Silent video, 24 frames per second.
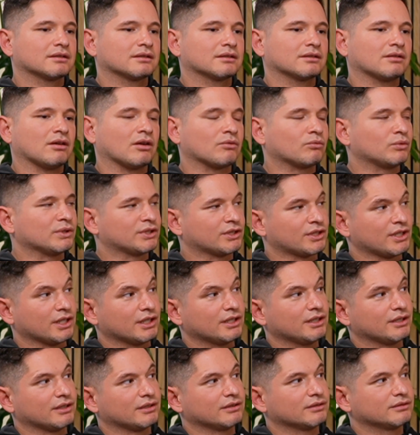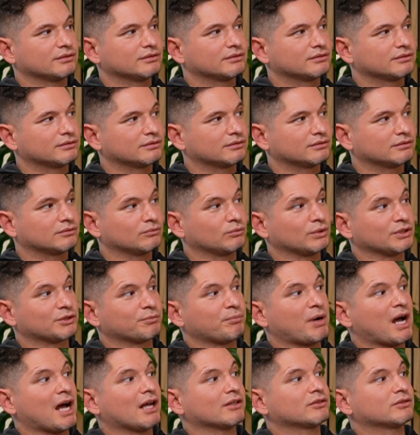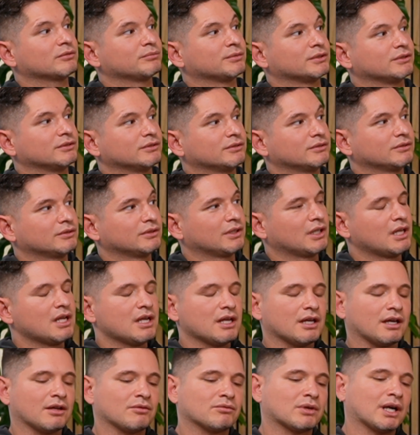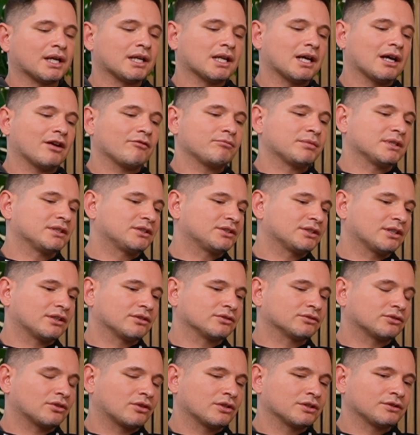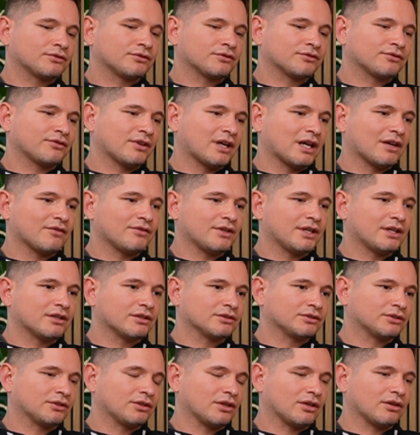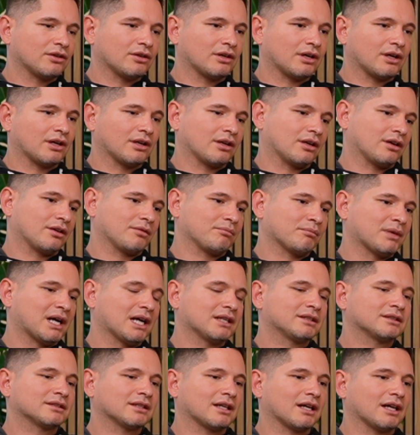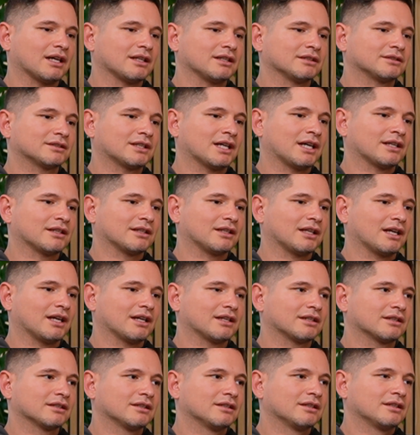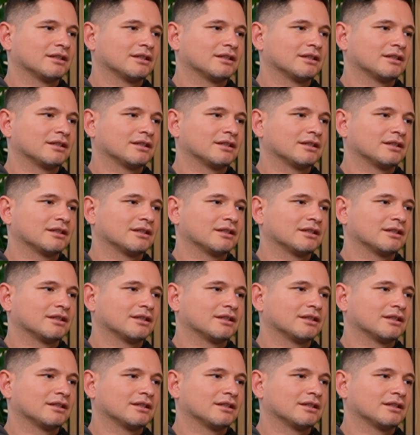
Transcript: on what's good, what's possible. And right now I've been sharing stories for 5 years, on my side. It's kind of like,